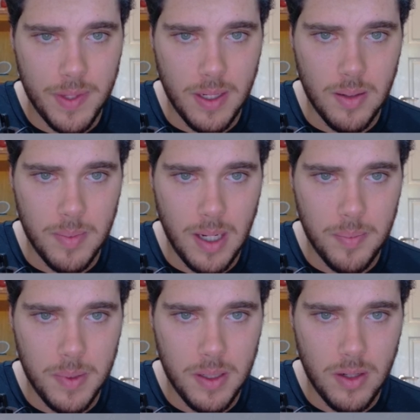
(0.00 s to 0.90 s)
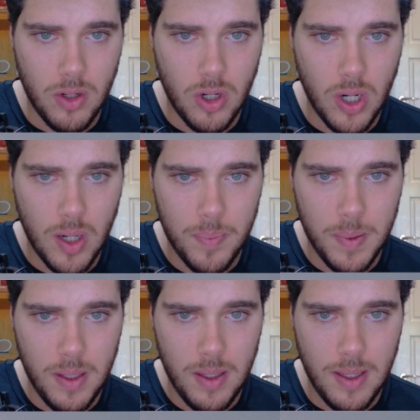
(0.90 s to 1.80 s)
I'm going to
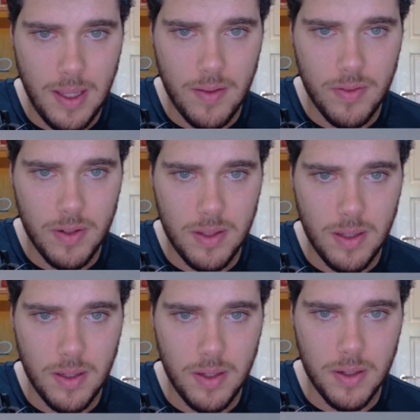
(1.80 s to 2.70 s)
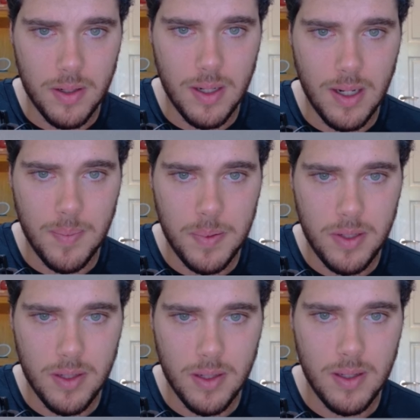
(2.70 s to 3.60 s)
copy everything here up
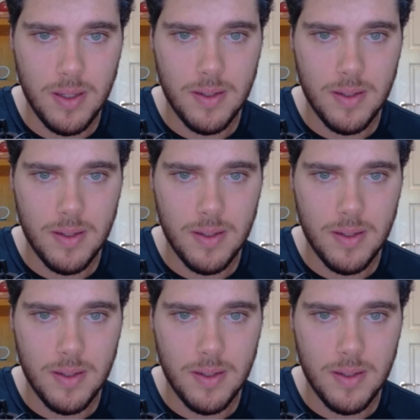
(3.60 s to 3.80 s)
to